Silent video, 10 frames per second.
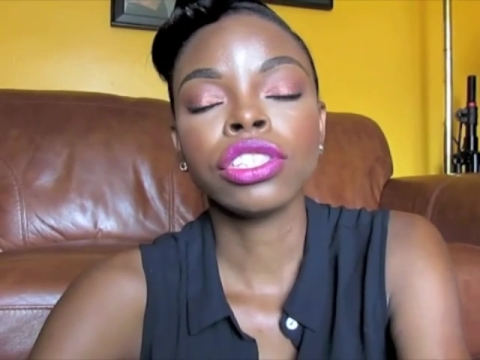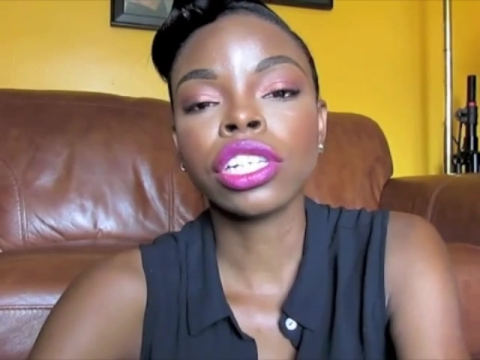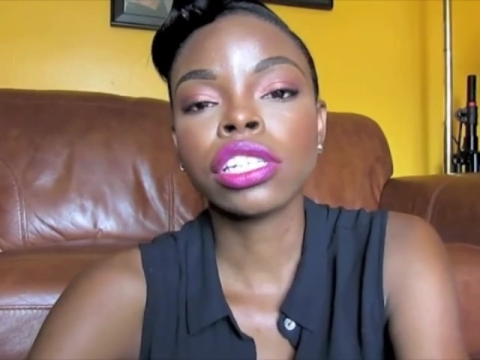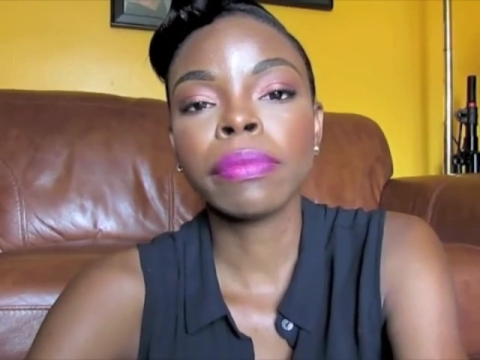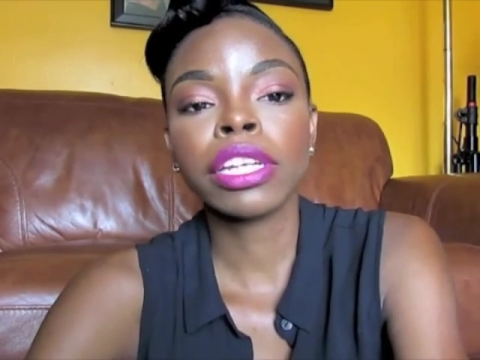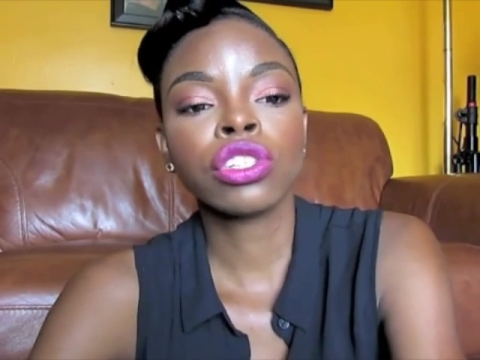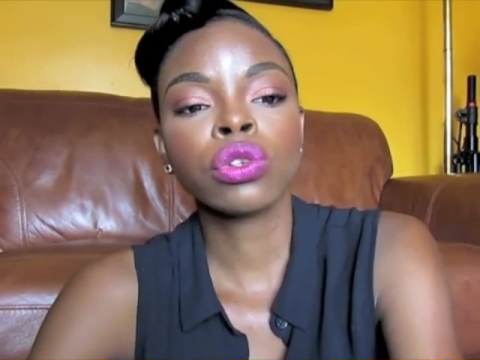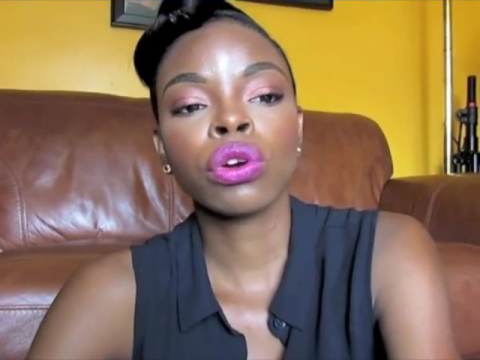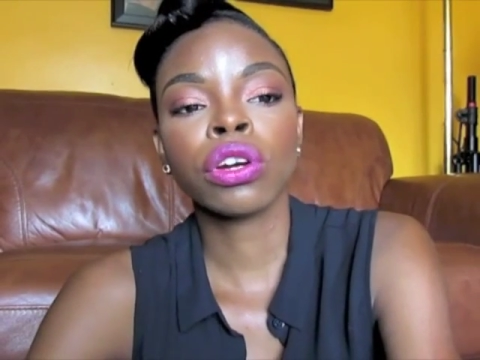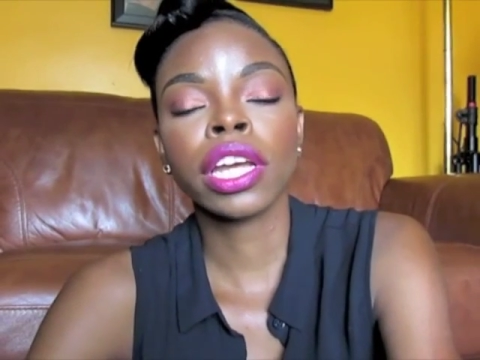just make
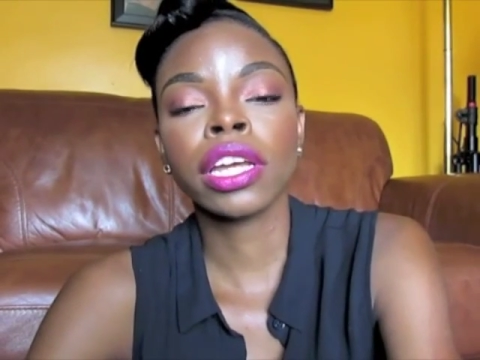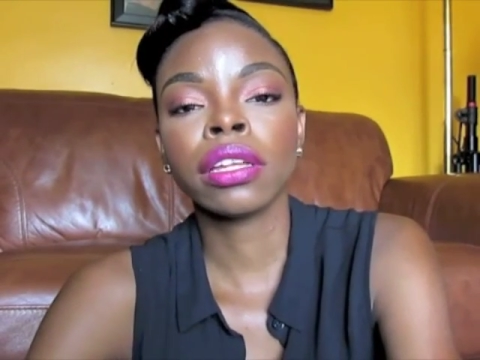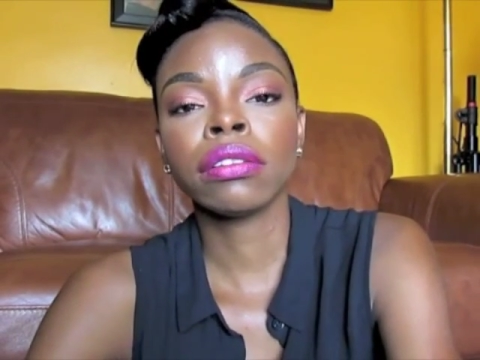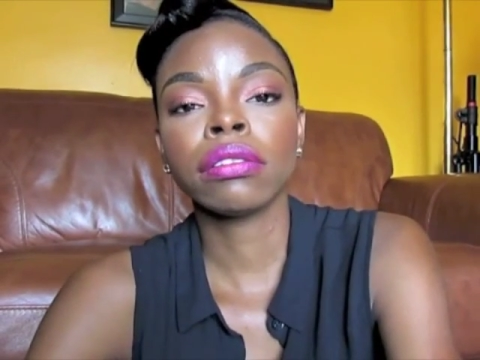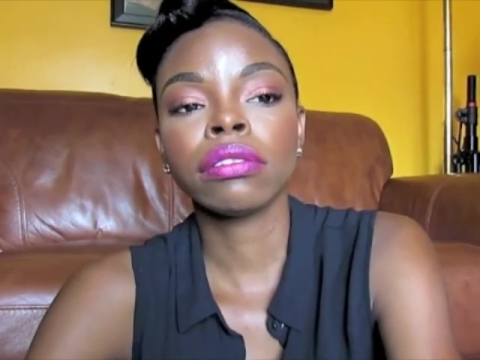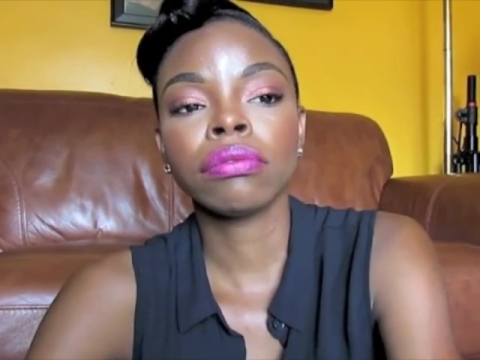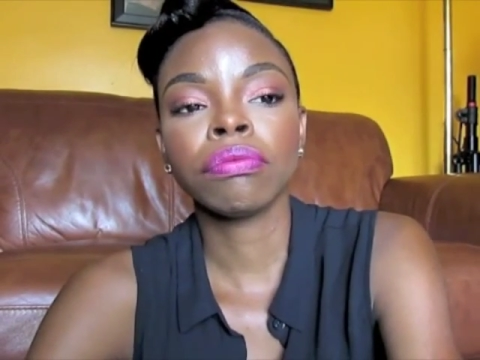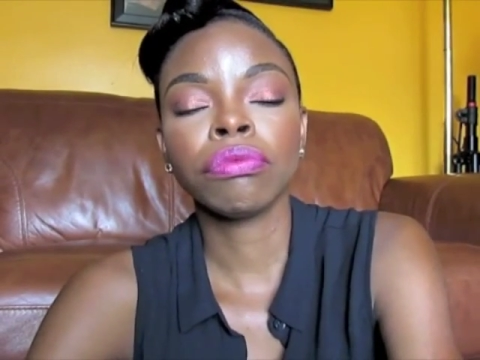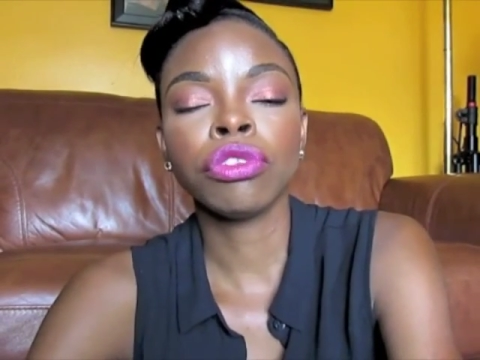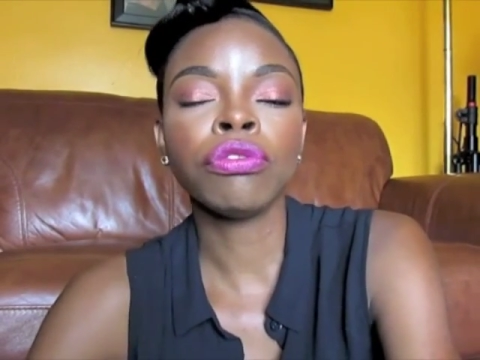sure that
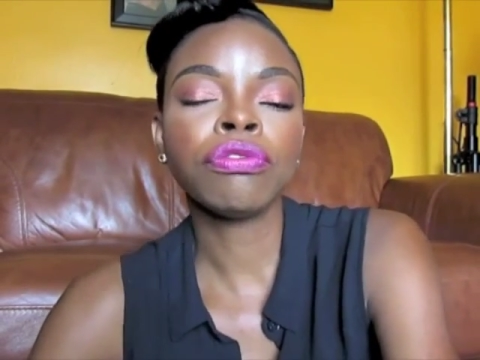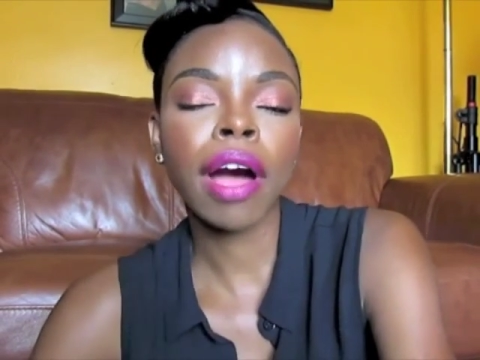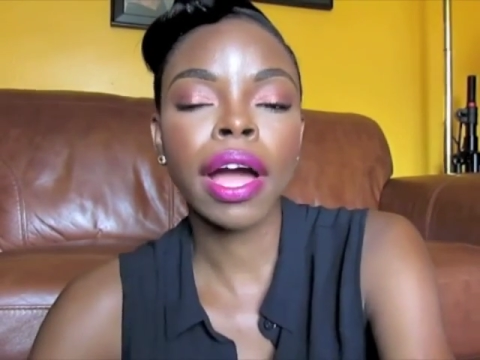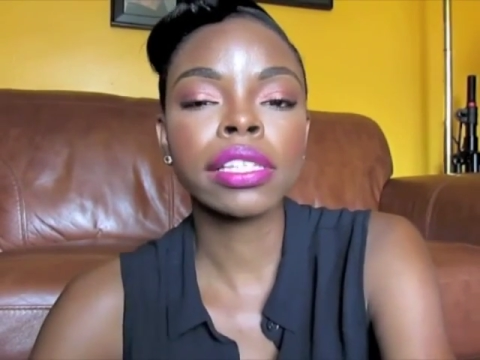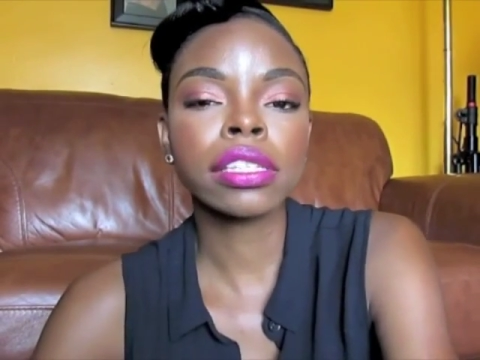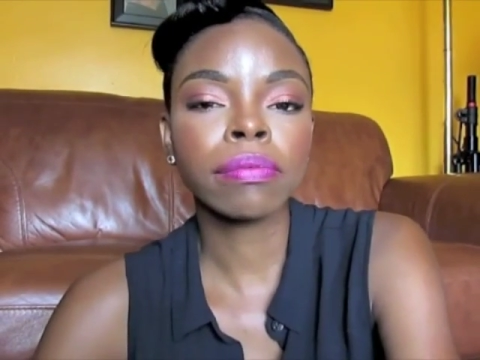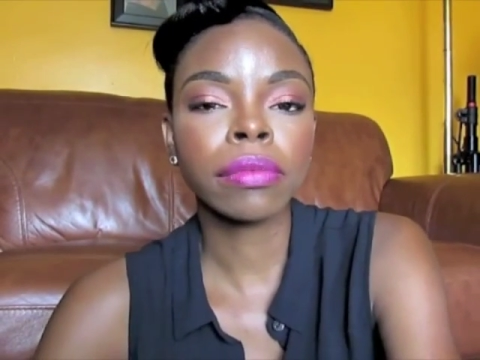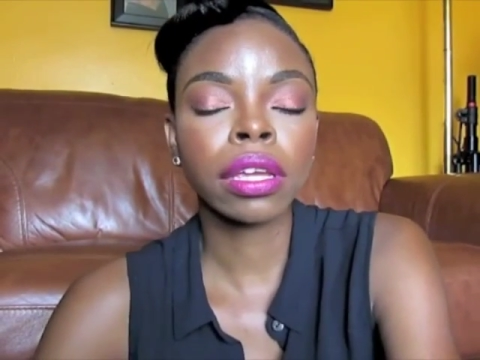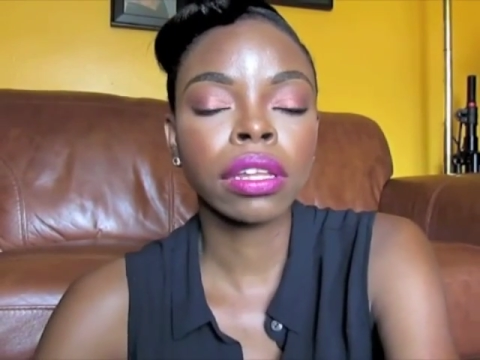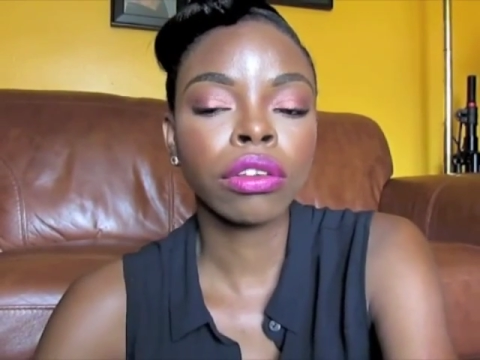you find
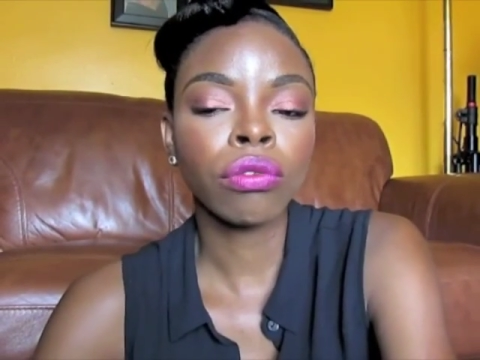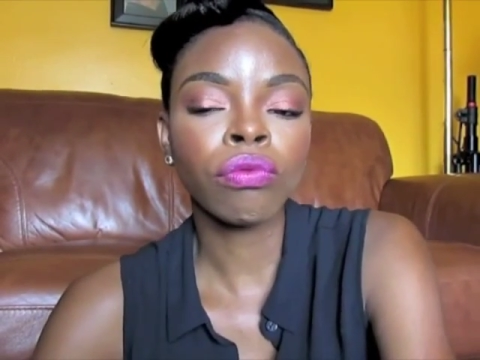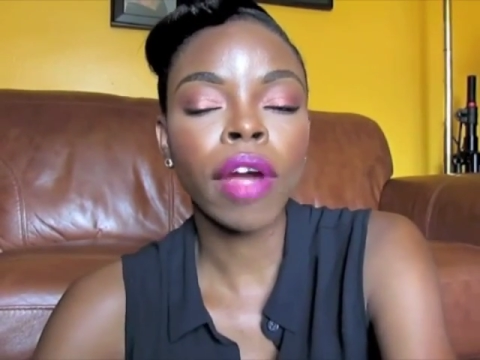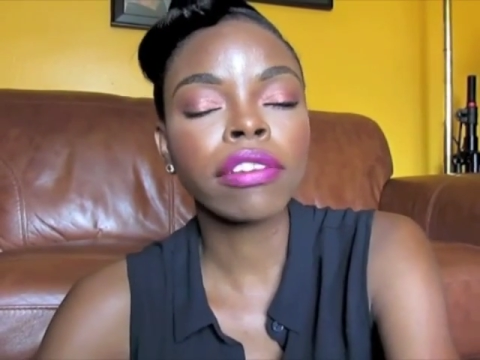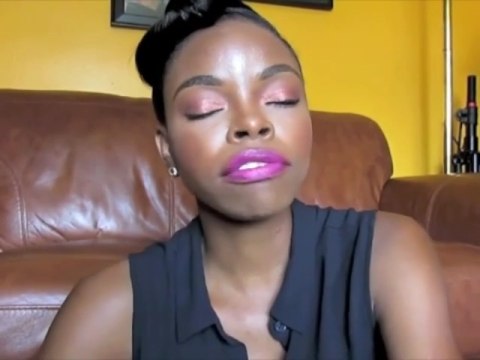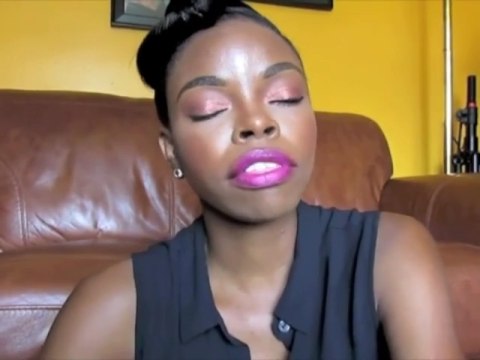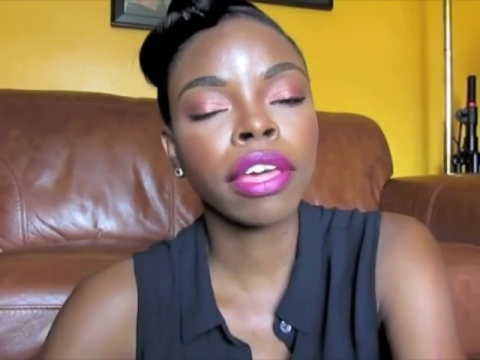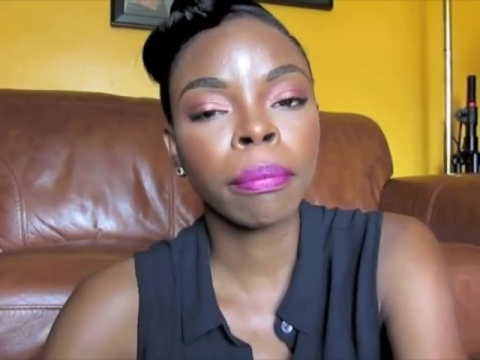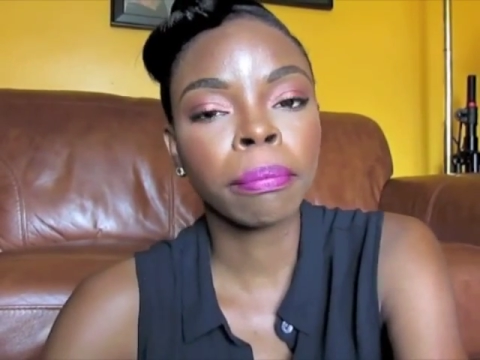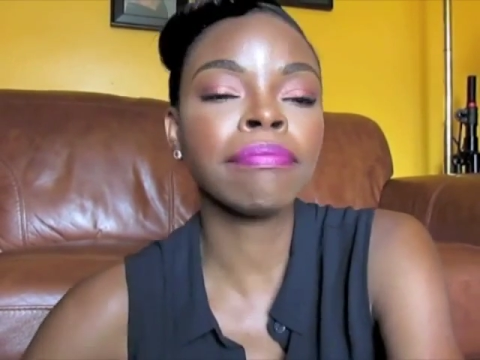something right for
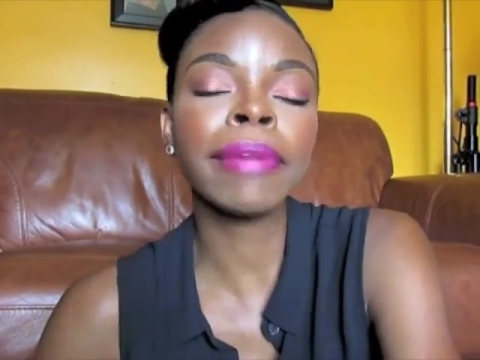them.